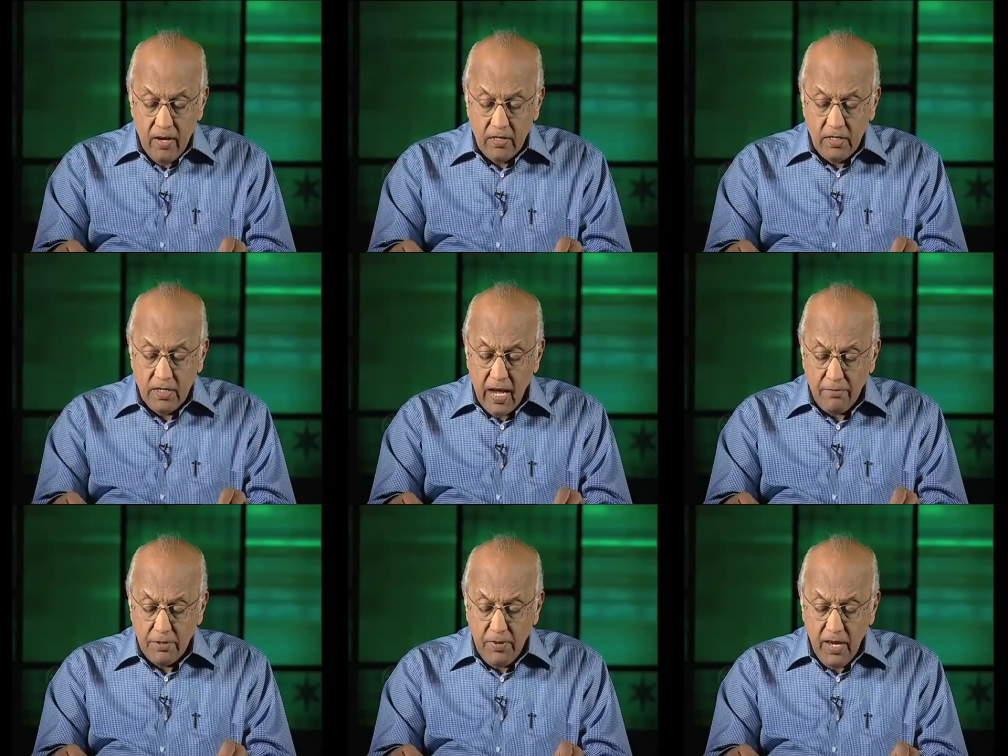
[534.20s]
and his
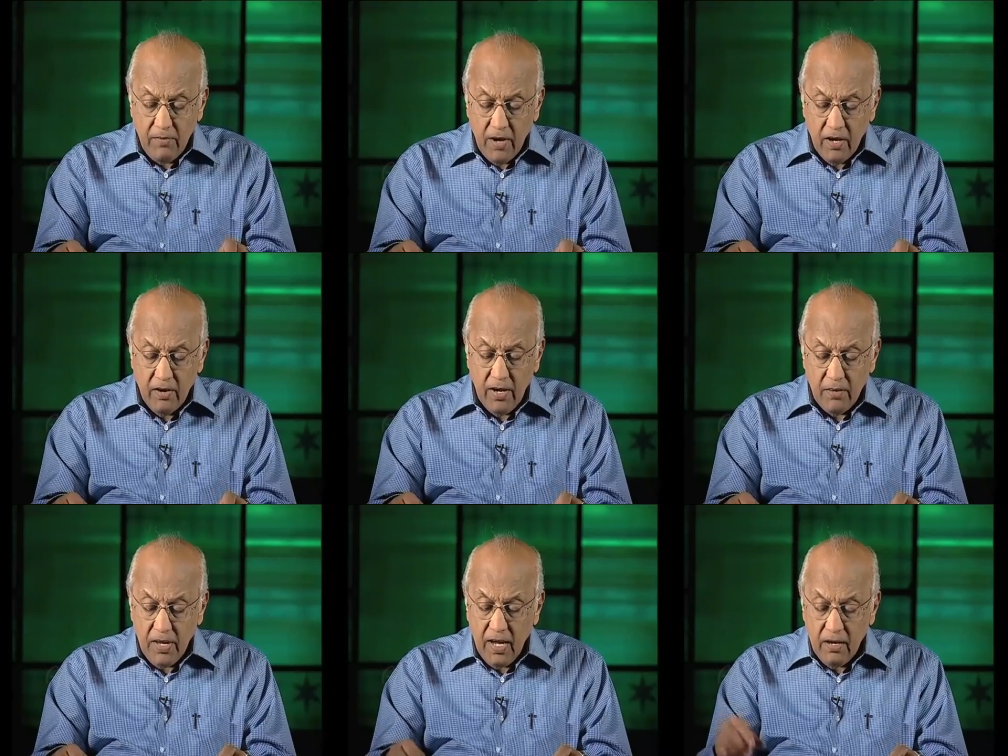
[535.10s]
disciples became
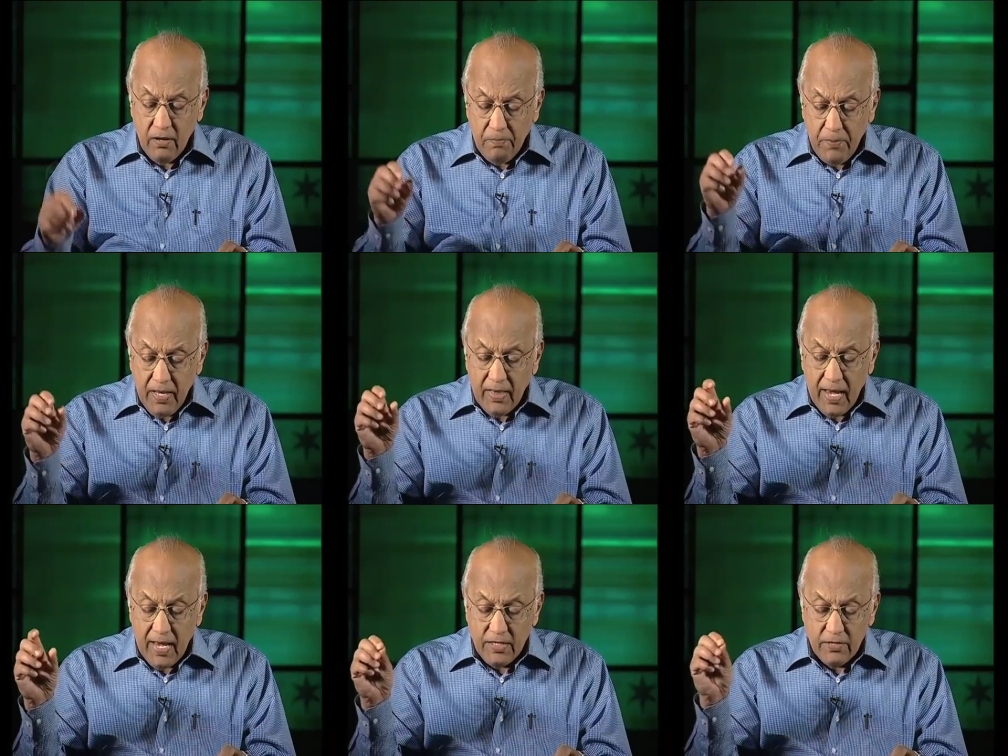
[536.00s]
hungry and began to pick
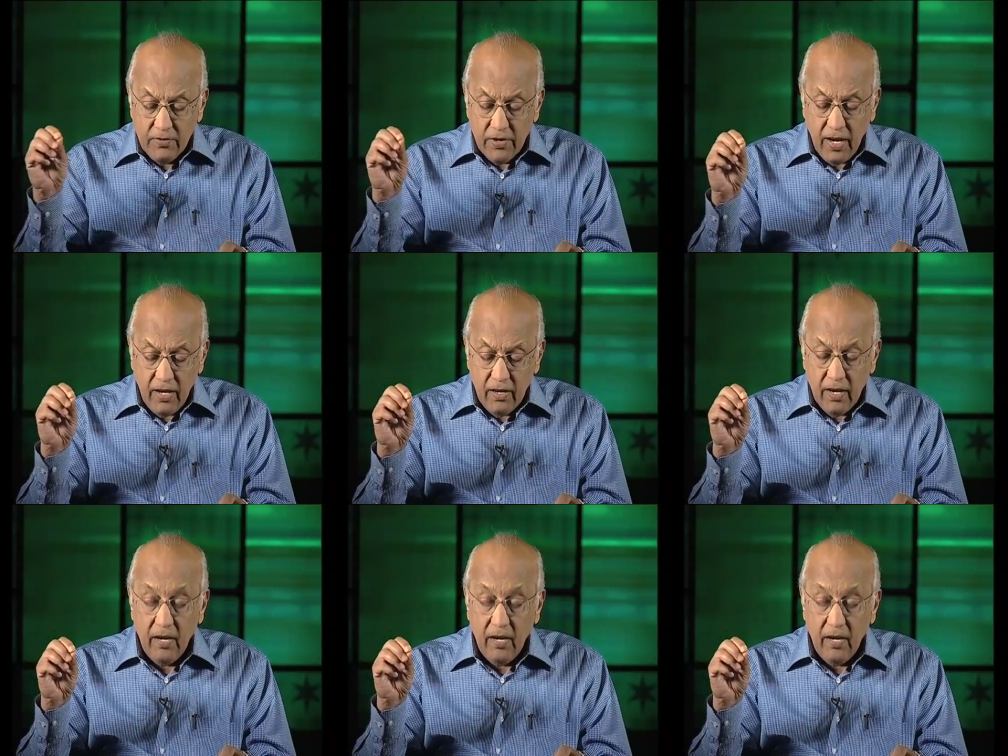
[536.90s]
the heads of grain